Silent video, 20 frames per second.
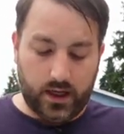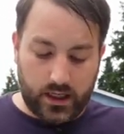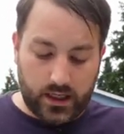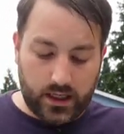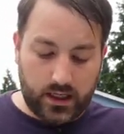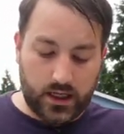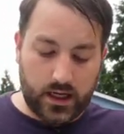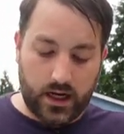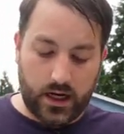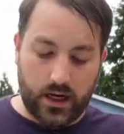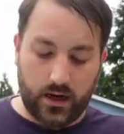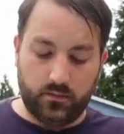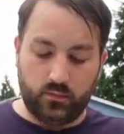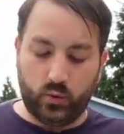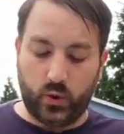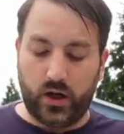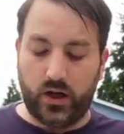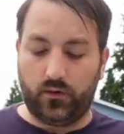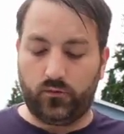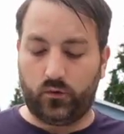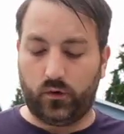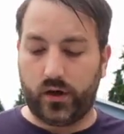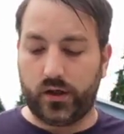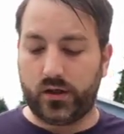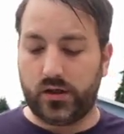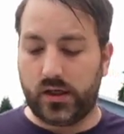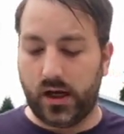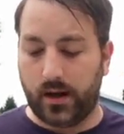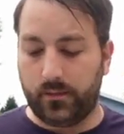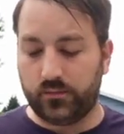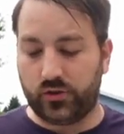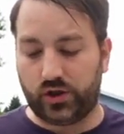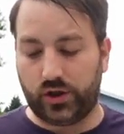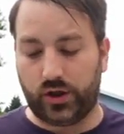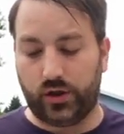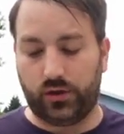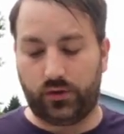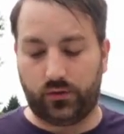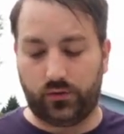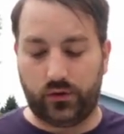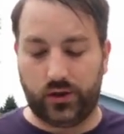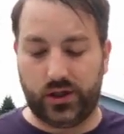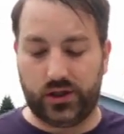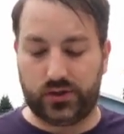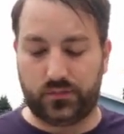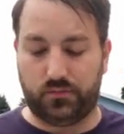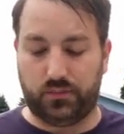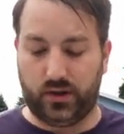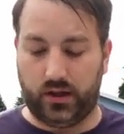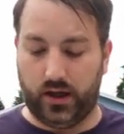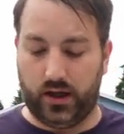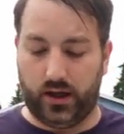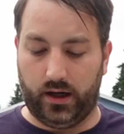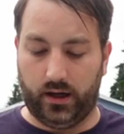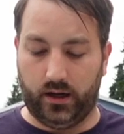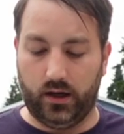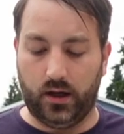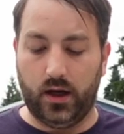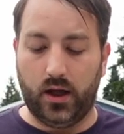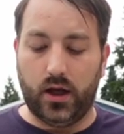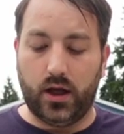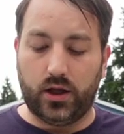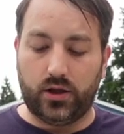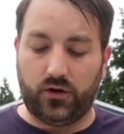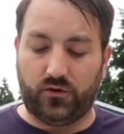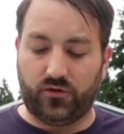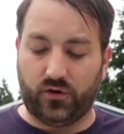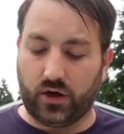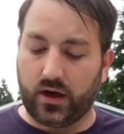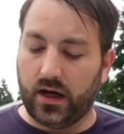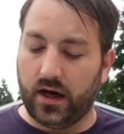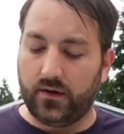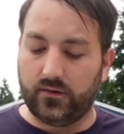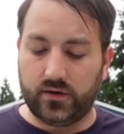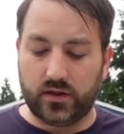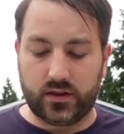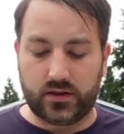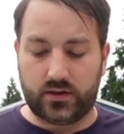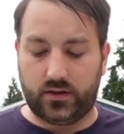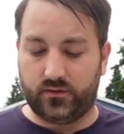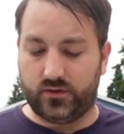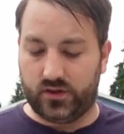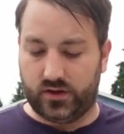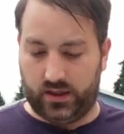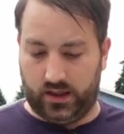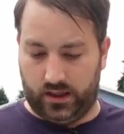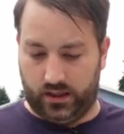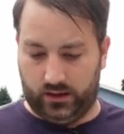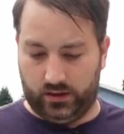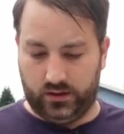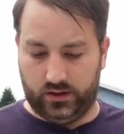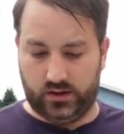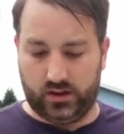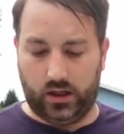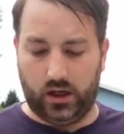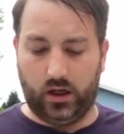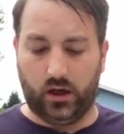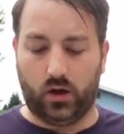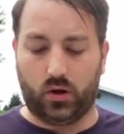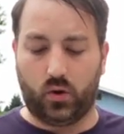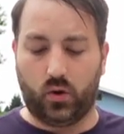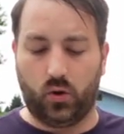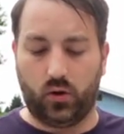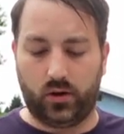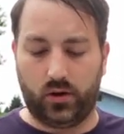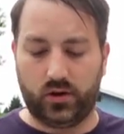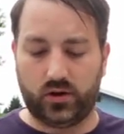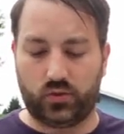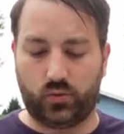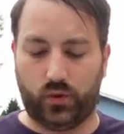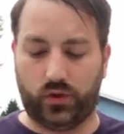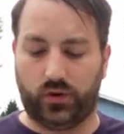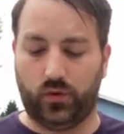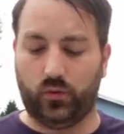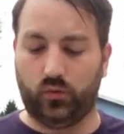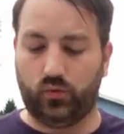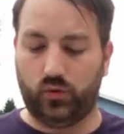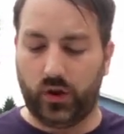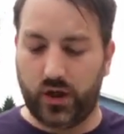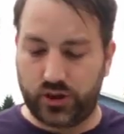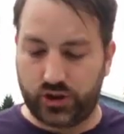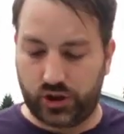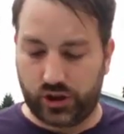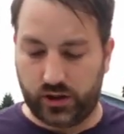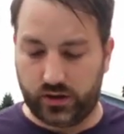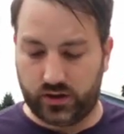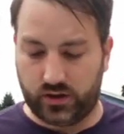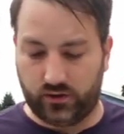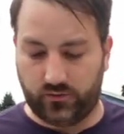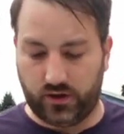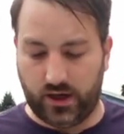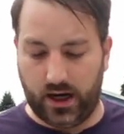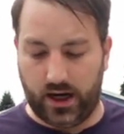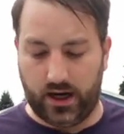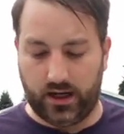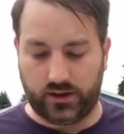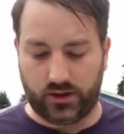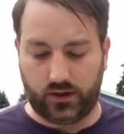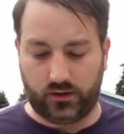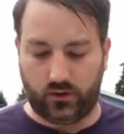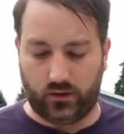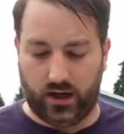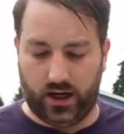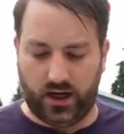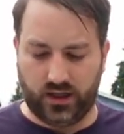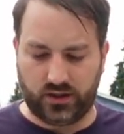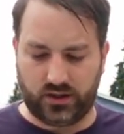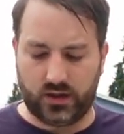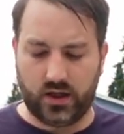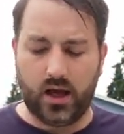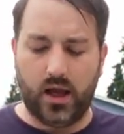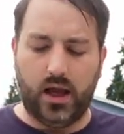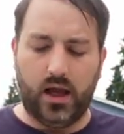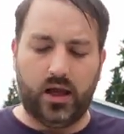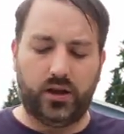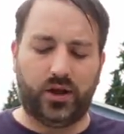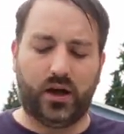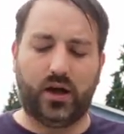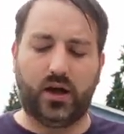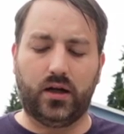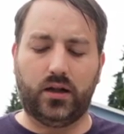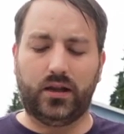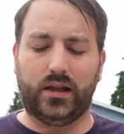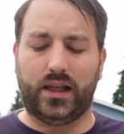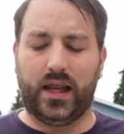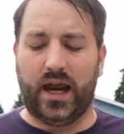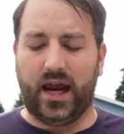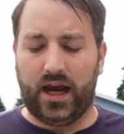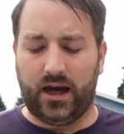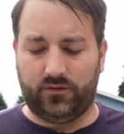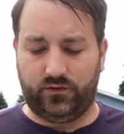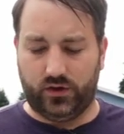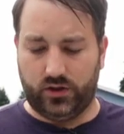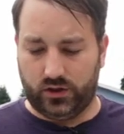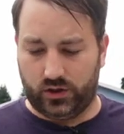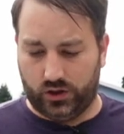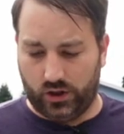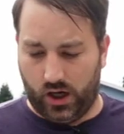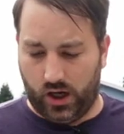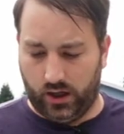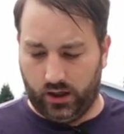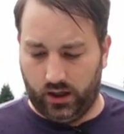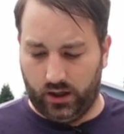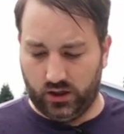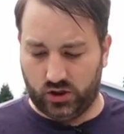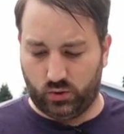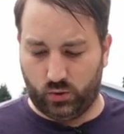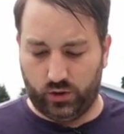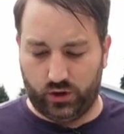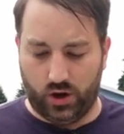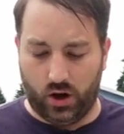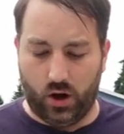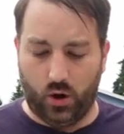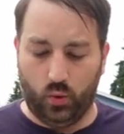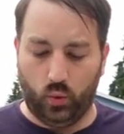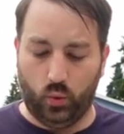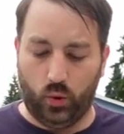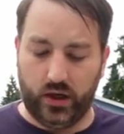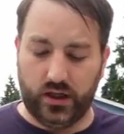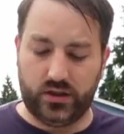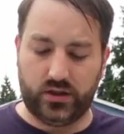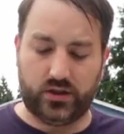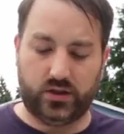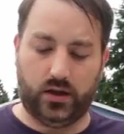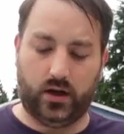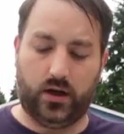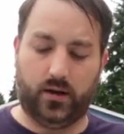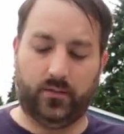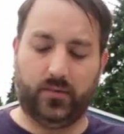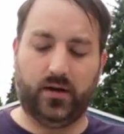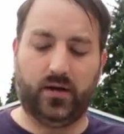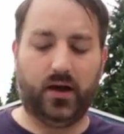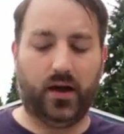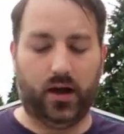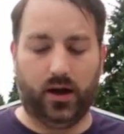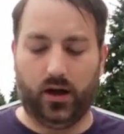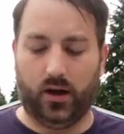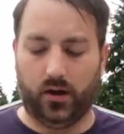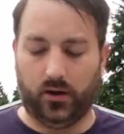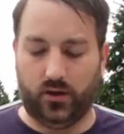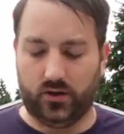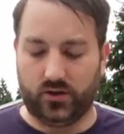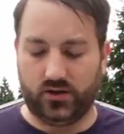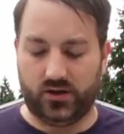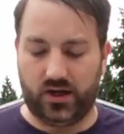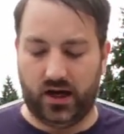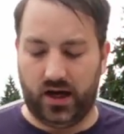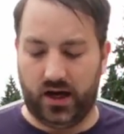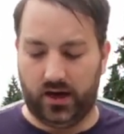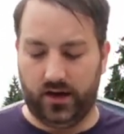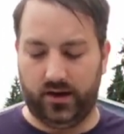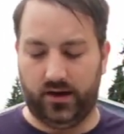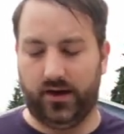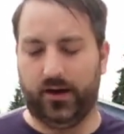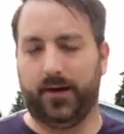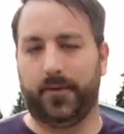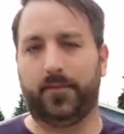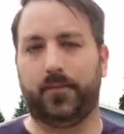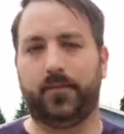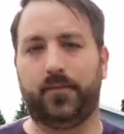In him we have redemption through his blood, the forgiveness of sins, in accordance with the riches of God's grace that he lavished on us with all wisdom and understanding."